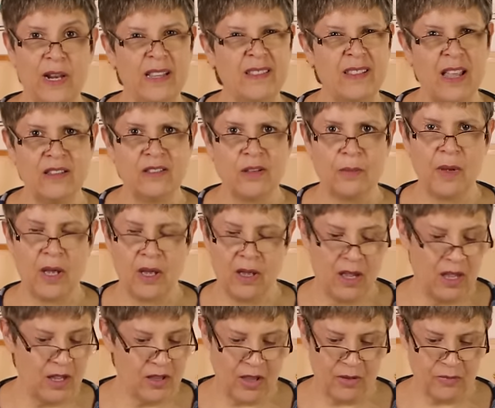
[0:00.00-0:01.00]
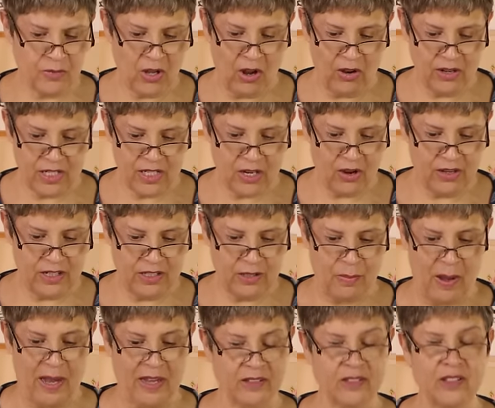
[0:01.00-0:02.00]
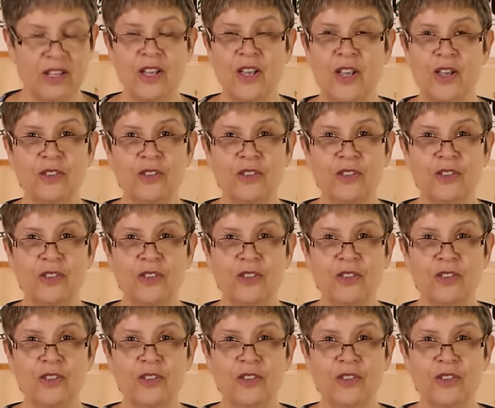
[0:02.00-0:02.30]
It takes up a, a tiny, tiny space.